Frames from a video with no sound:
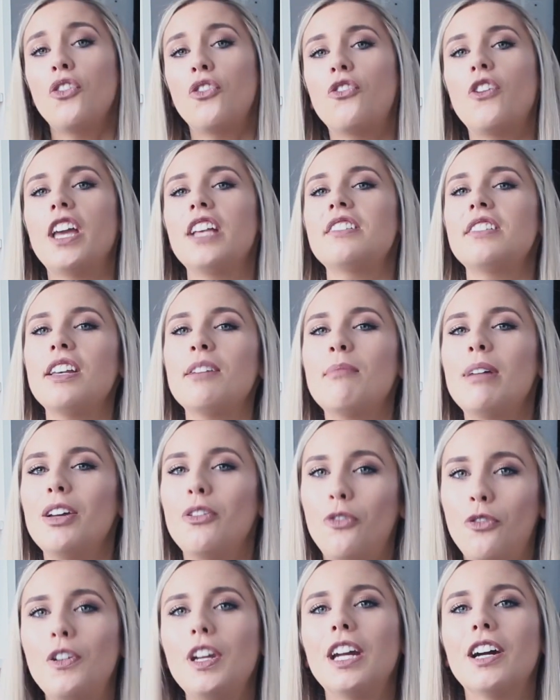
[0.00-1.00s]
Facing
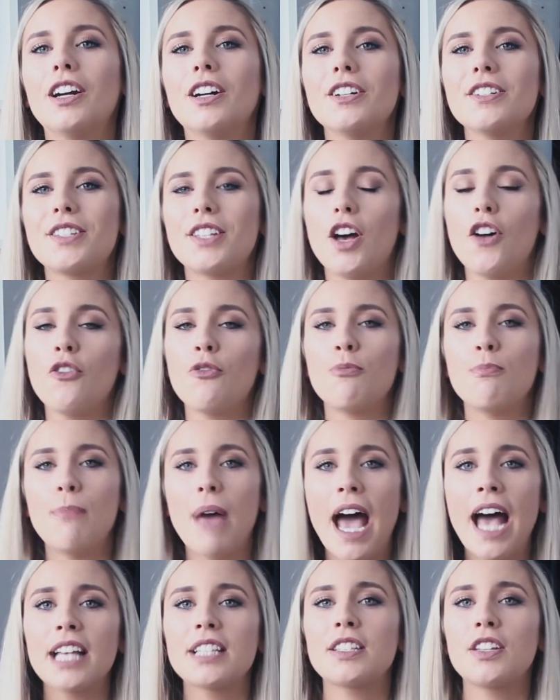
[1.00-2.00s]
my fears of
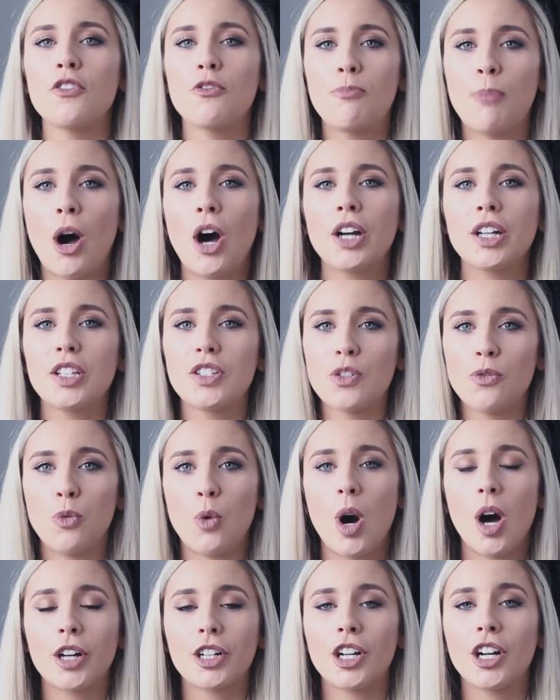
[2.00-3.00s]
massive bodies of
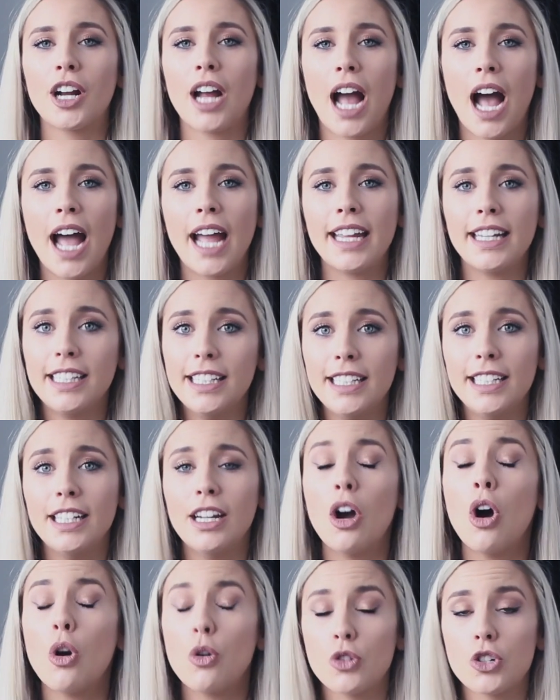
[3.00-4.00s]
water,
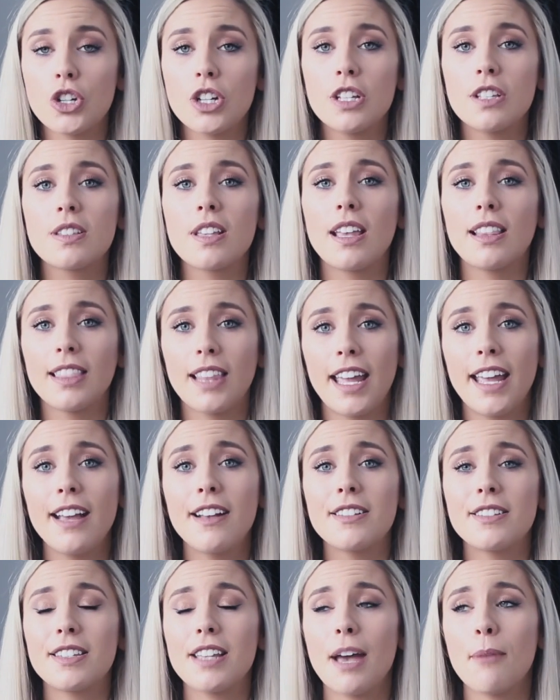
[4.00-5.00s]
i.e. oceans and
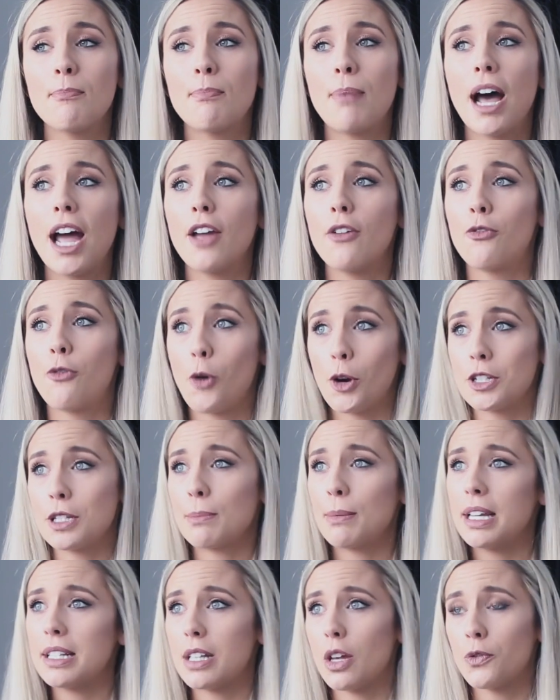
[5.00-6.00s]
lakes, by
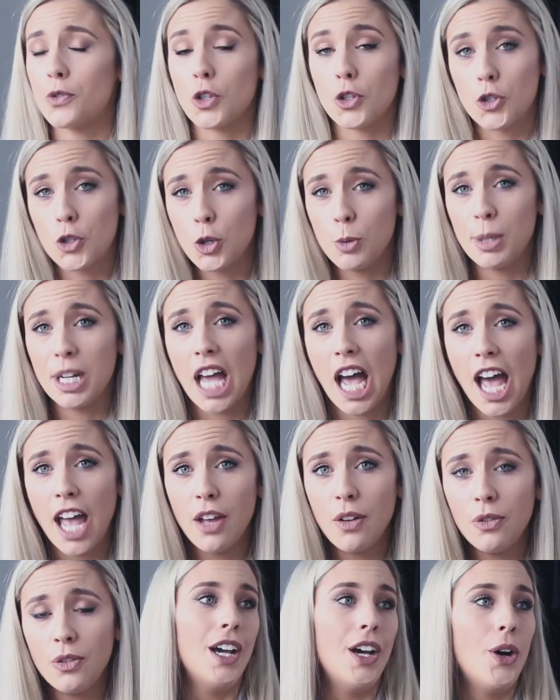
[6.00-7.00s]
forcing myself to scuba
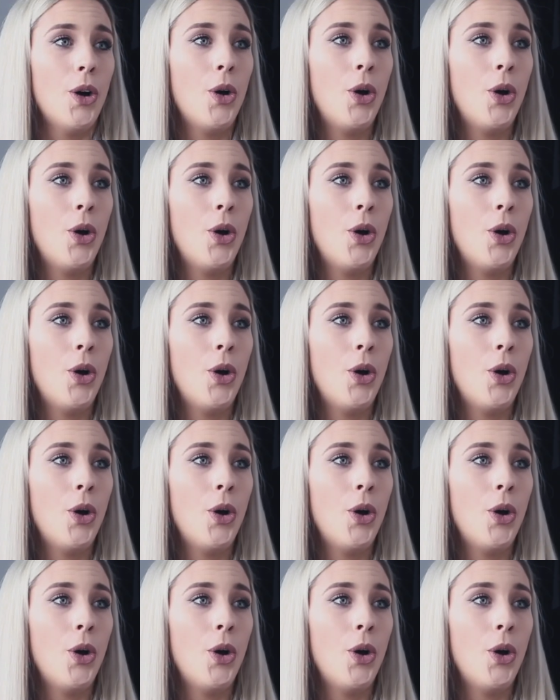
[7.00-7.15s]
dive.